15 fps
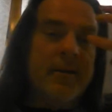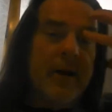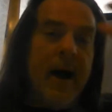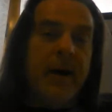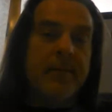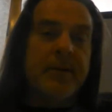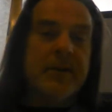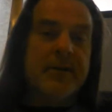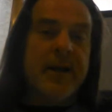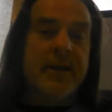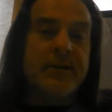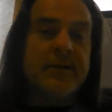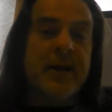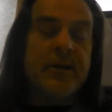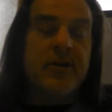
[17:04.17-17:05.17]
sense, that
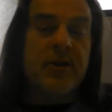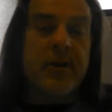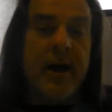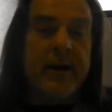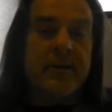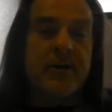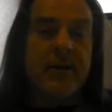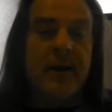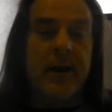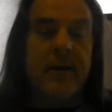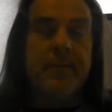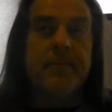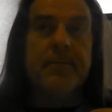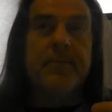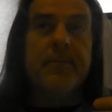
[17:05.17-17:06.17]
should actually,
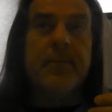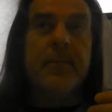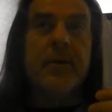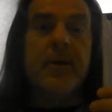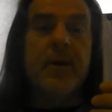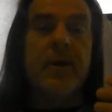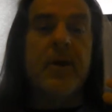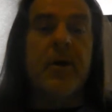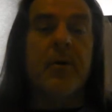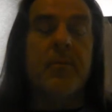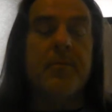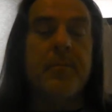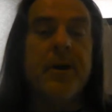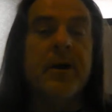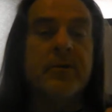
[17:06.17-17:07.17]
be
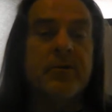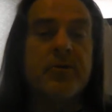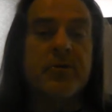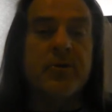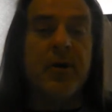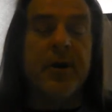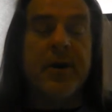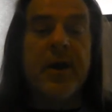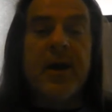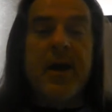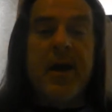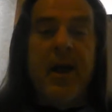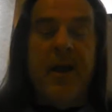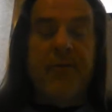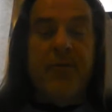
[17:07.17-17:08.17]
understood. If
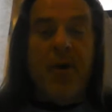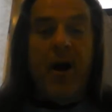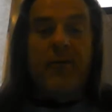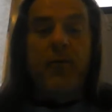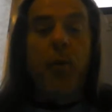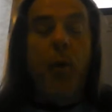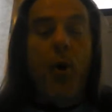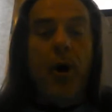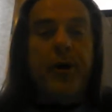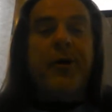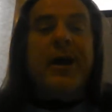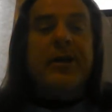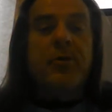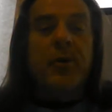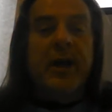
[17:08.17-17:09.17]
you have water and you
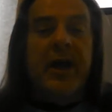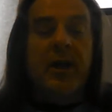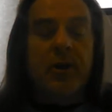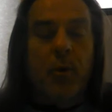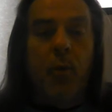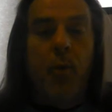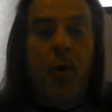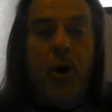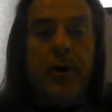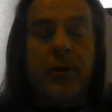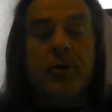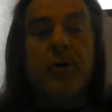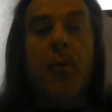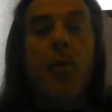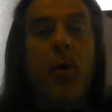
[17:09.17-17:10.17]
heat the water
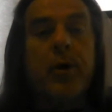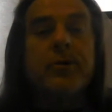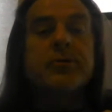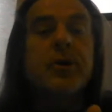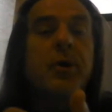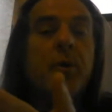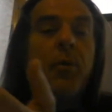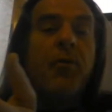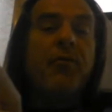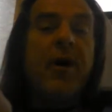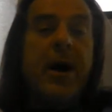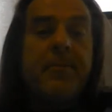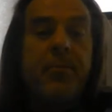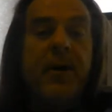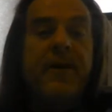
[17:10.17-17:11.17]
is going to
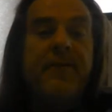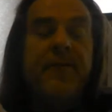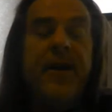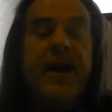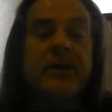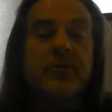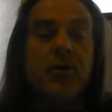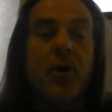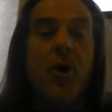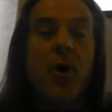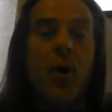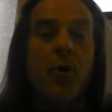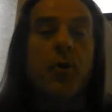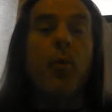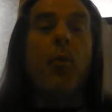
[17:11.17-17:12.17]
evaporate faster, or the
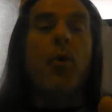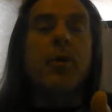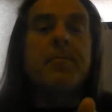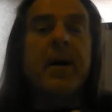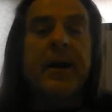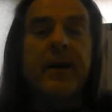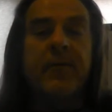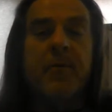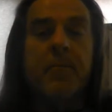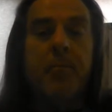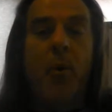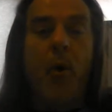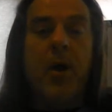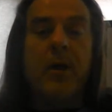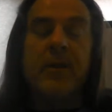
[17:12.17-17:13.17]
water might even
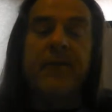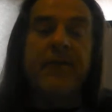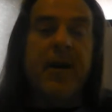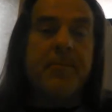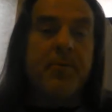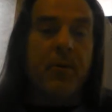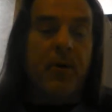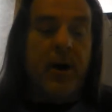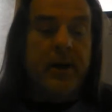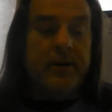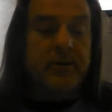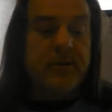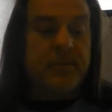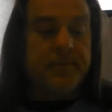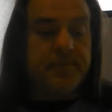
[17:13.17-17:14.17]
boil and vaporize.
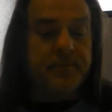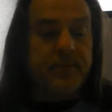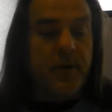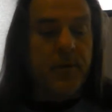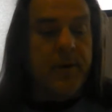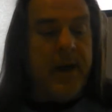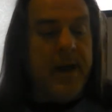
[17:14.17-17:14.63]
Okay?